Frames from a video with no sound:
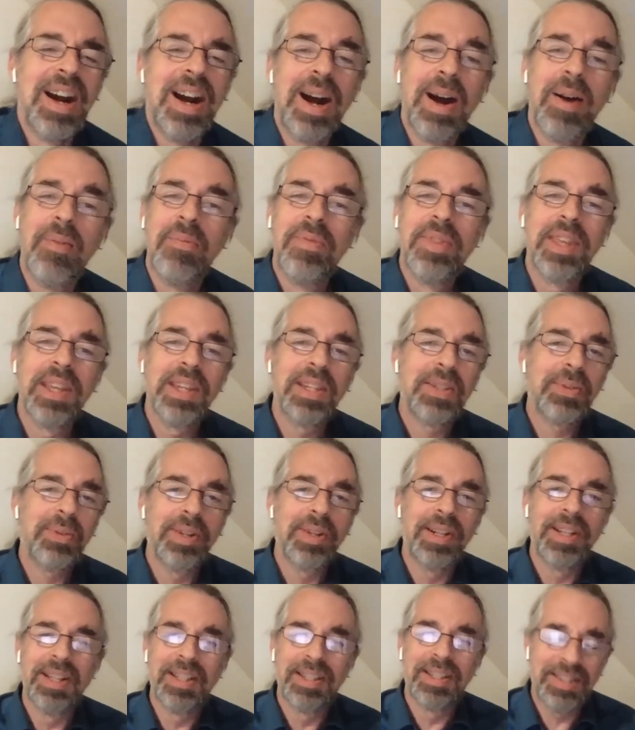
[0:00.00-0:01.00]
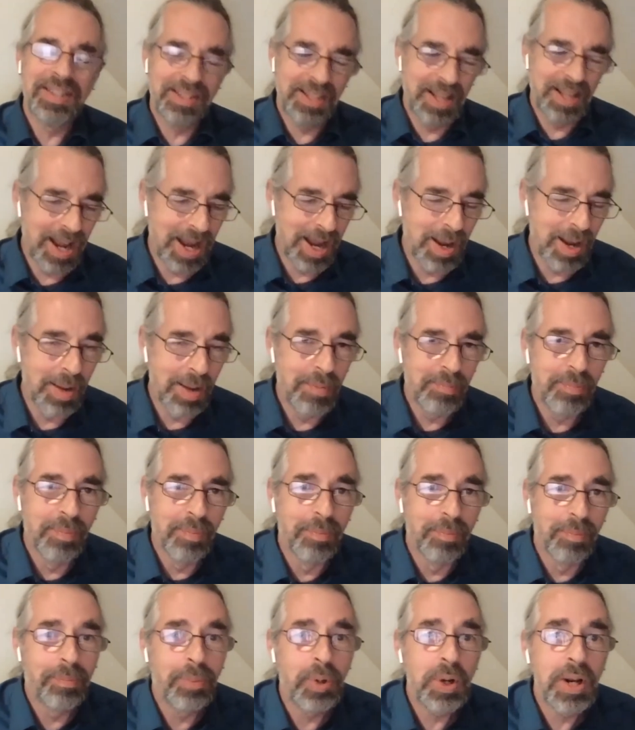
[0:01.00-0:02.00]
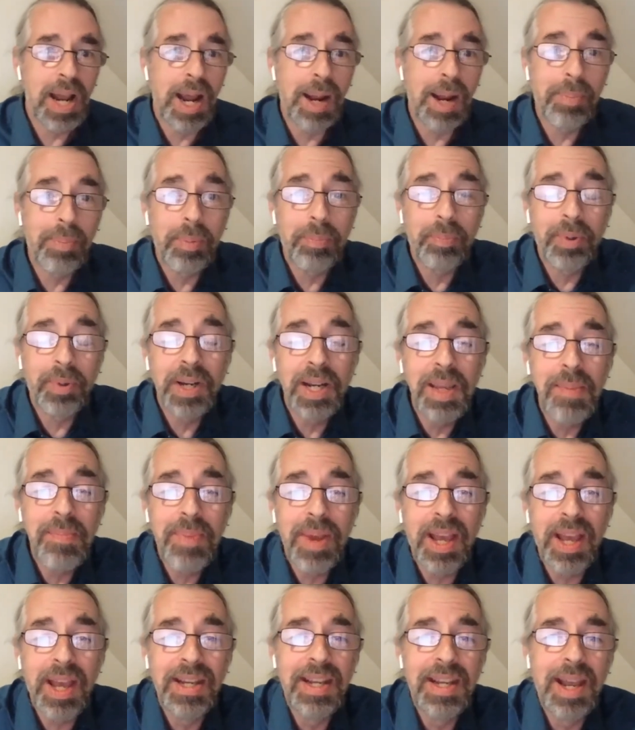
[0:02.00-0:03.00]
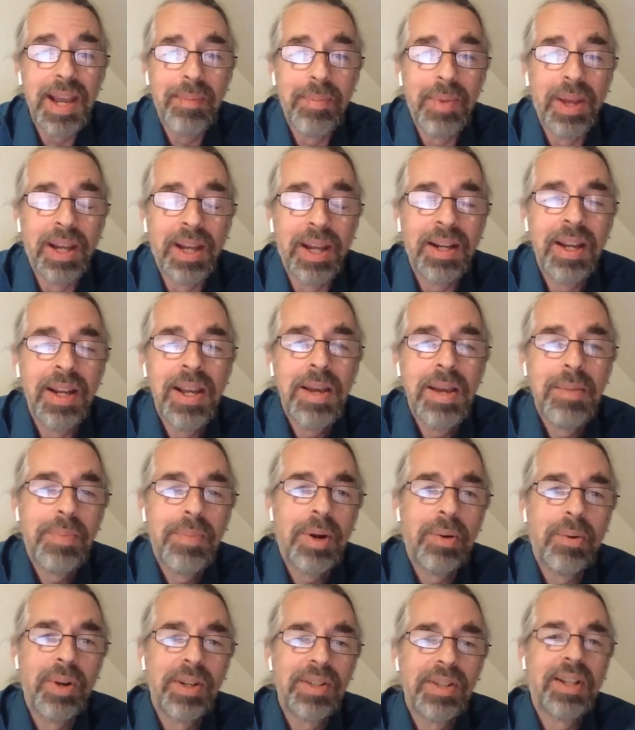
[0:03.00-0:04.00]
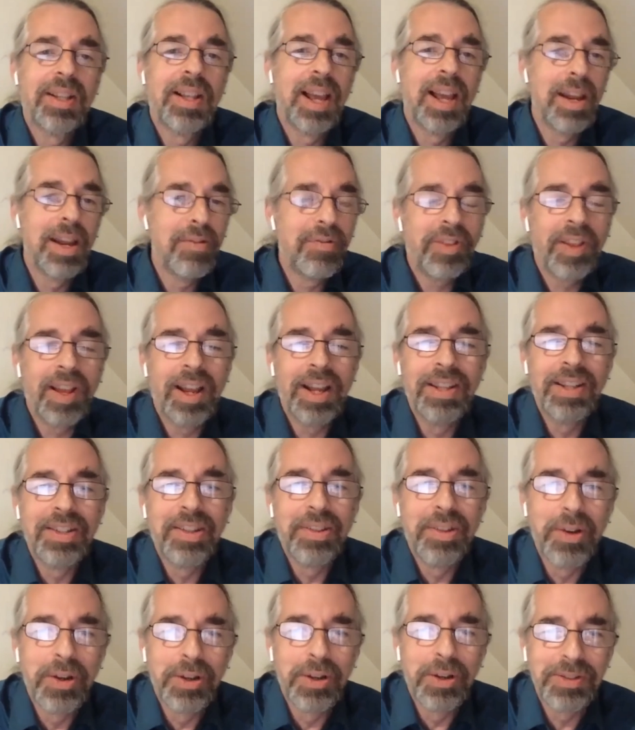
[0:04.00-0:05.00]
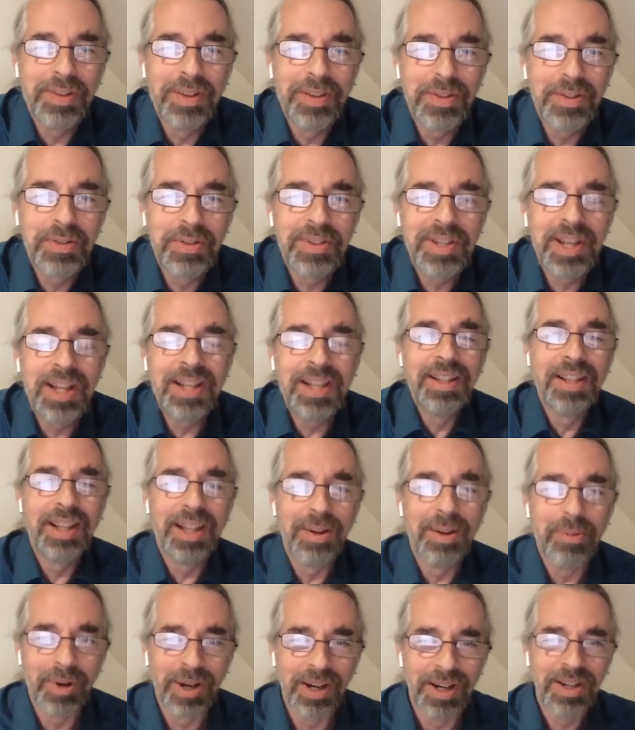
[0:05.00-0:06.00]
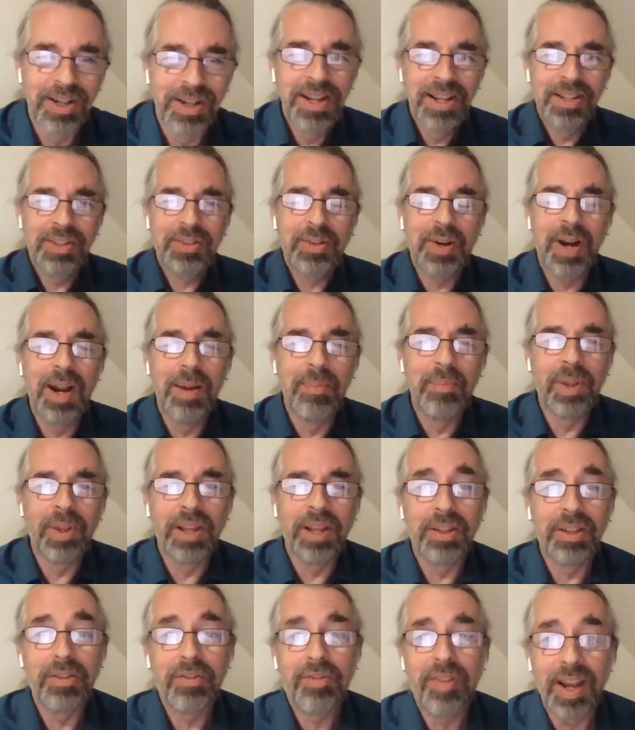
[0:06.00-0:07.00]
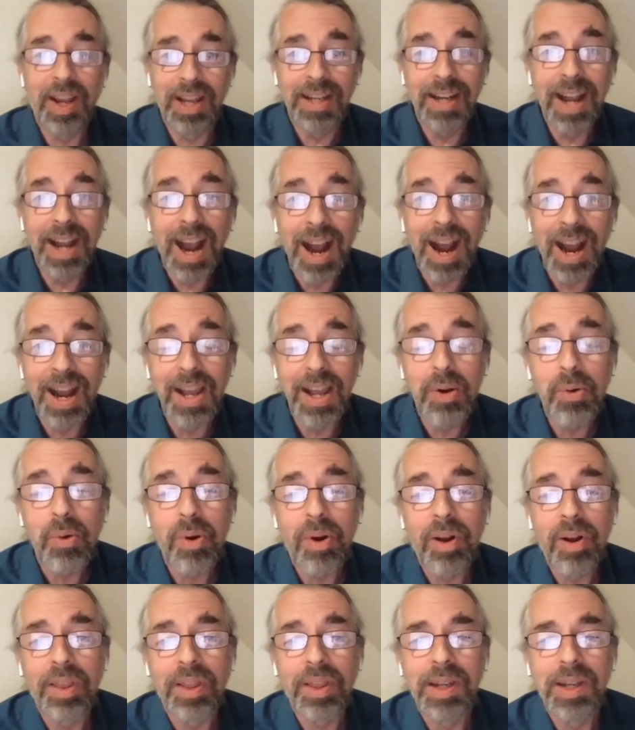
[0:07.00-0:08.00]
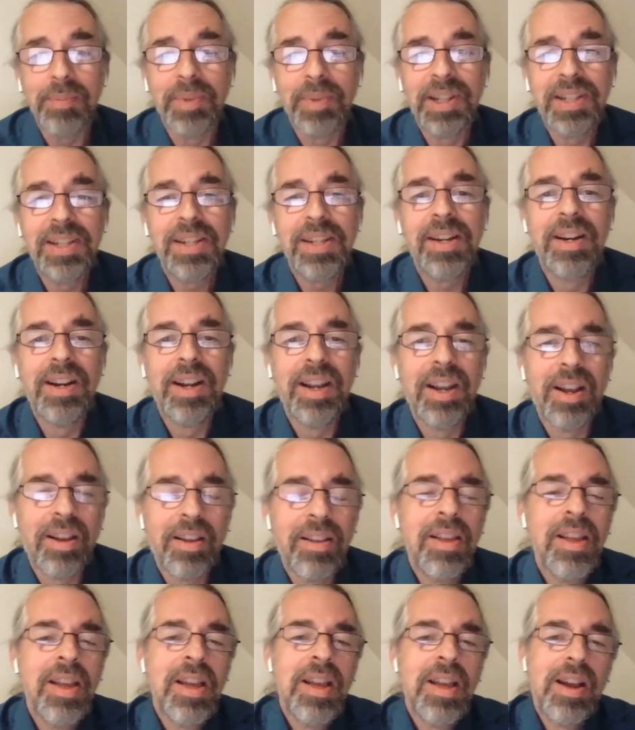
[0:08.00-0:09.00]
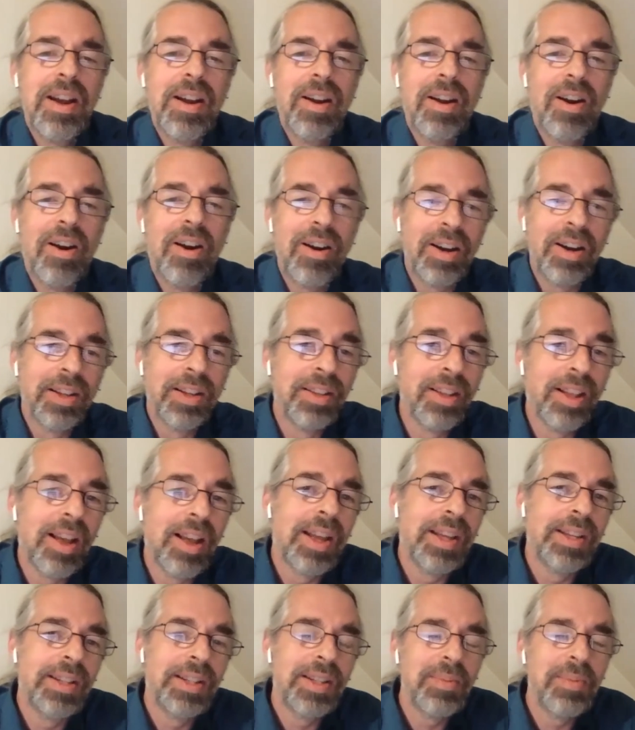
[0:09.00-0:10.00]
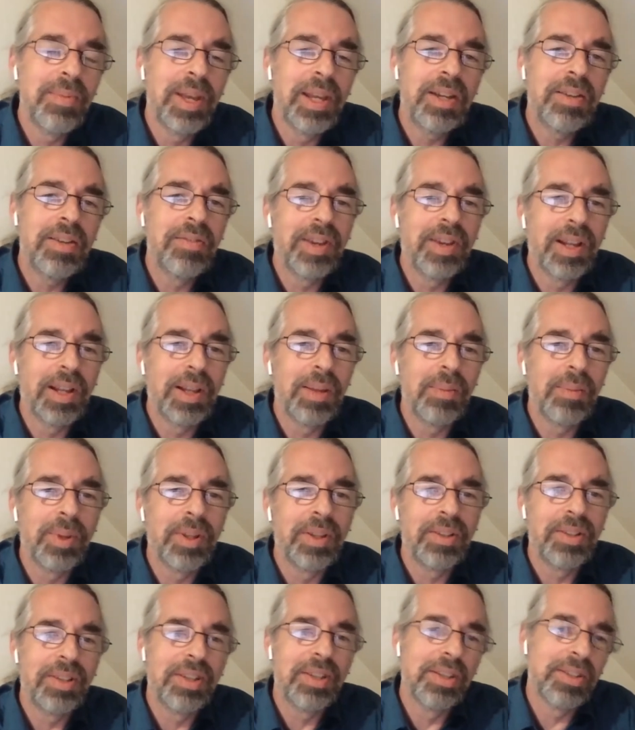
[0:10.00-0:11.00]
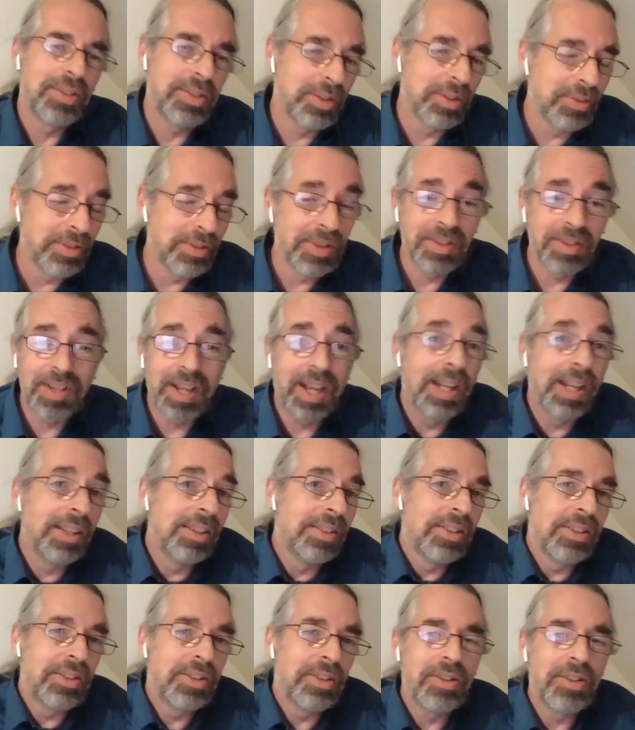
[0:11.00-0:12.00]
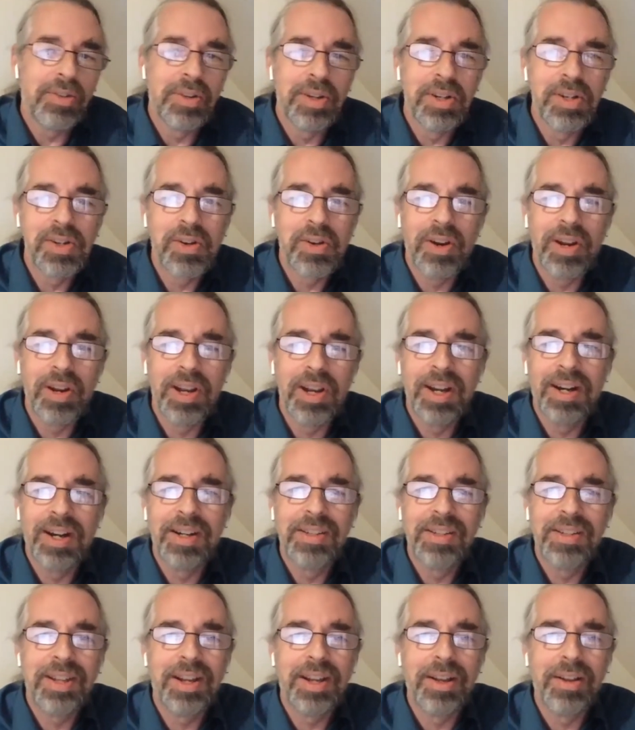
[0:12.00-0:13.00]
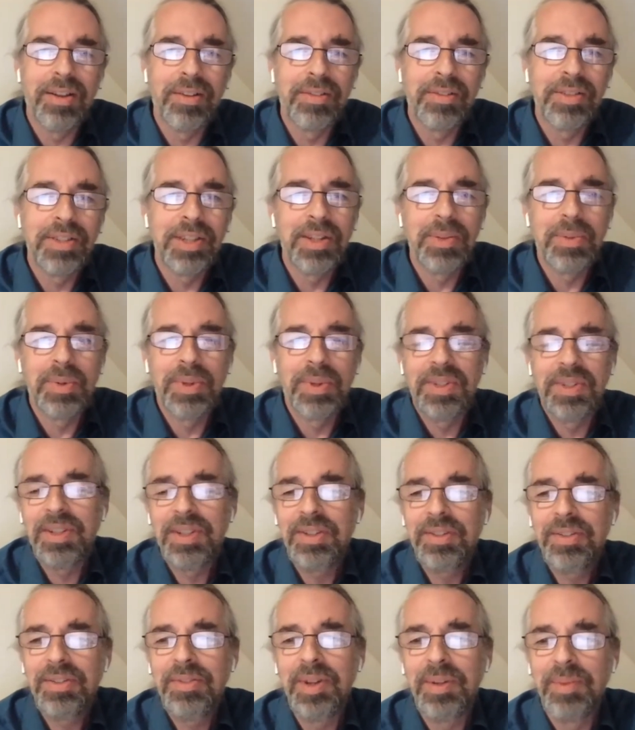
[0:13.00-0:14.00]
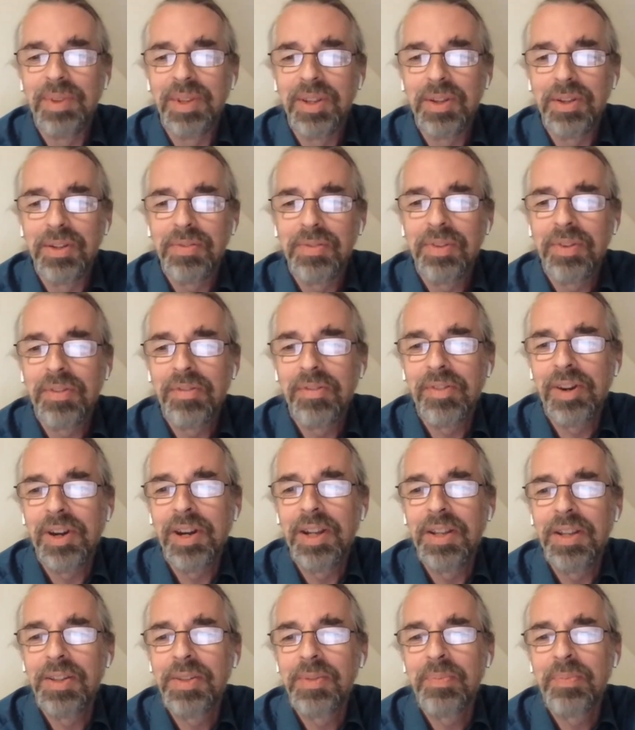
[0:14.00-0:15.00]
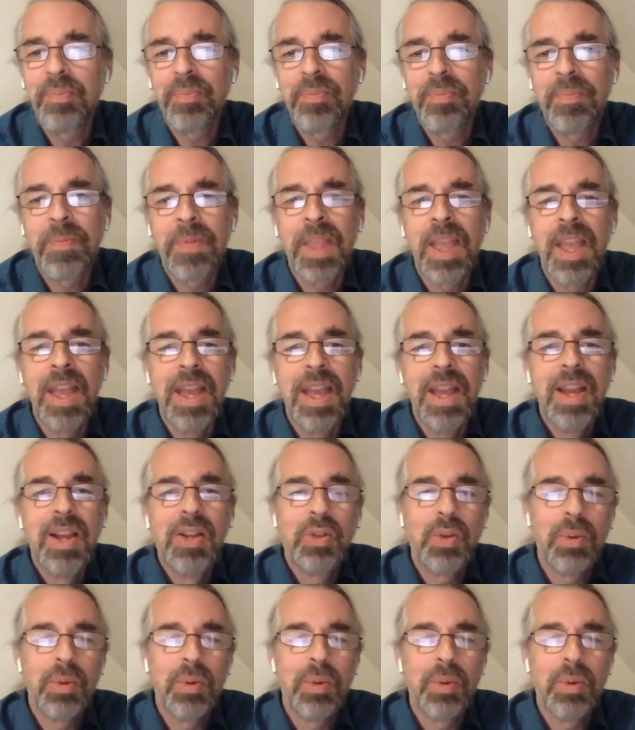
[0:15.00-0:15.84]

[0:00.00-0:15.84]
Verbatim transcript: Um, this was uh, put up pre pandemic, but was a lifeline to those of us who suddenly were scrambling to find high quality material uh, online to make available to students and to enjoy ourselves. This was extremely useful for us.